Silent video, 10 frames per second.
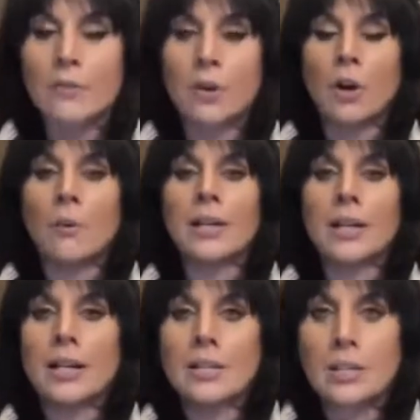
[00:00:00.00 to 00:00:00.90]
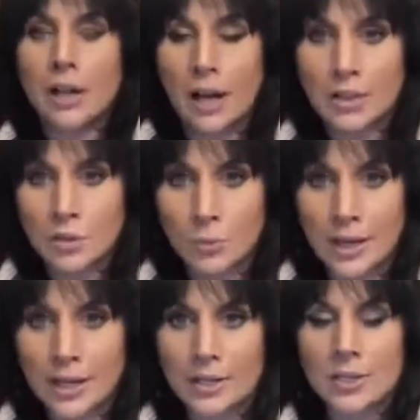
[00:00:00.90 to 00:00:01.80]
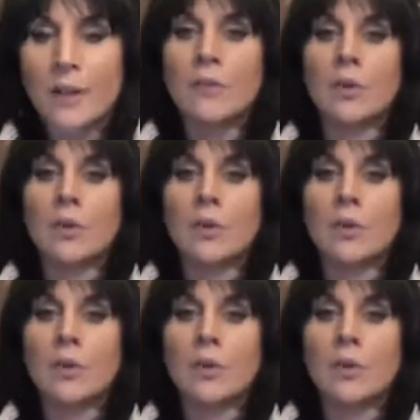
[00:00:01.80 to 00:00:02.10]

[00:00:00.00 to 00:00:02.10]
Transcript: for going against God's ways,